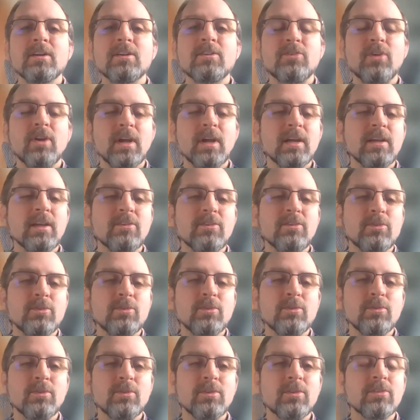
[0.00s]
trying
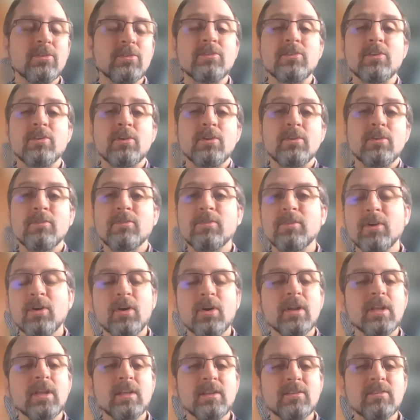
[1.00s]
to serve the
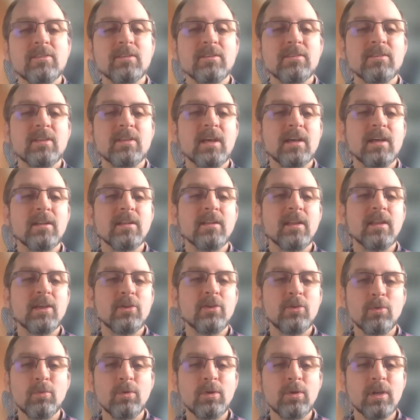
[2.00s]
audiences that
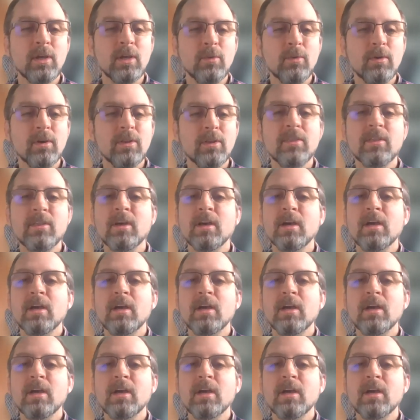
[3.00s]
you're working with.